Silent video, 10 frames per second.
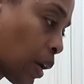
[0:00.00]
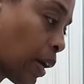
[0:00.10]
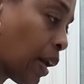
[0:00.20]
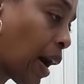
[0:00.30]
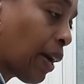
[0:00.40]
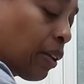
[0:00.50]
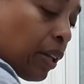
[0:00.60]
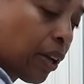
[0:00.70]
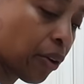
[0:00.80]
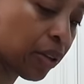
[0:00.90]
In
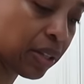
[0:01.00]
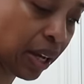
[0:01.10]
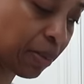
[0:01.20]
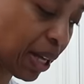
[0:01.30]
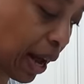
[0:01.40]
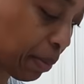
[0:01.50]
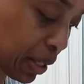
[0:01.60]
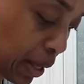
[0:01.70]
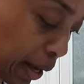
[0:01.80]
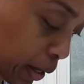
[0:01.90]
Ireland, they're on the same time
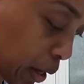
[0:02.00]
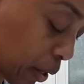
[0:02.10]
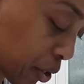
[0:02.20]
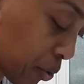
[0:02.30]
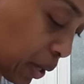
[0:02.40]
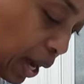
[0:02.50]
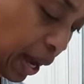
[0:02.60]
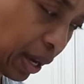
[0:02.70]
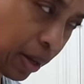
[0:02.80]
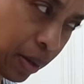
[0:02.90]
as like uh, the U
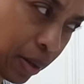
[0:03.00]
K.